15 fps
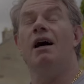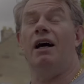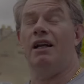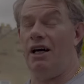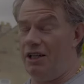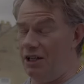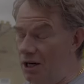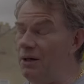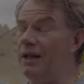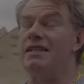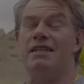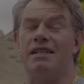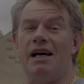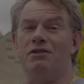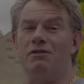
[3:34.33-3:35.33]
And I know
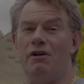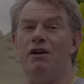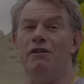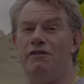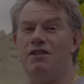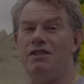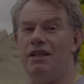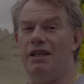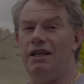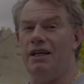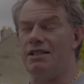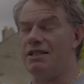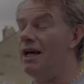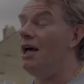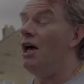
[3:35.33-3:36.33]
this sounds very
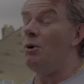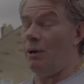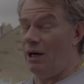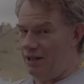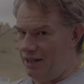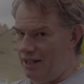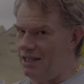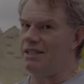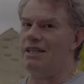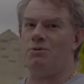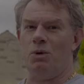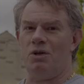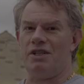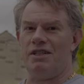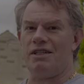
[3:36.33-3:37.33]
fastidious, but this
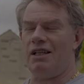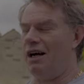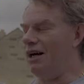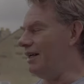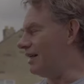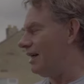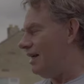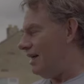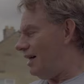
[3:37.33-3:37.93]
is what it's like,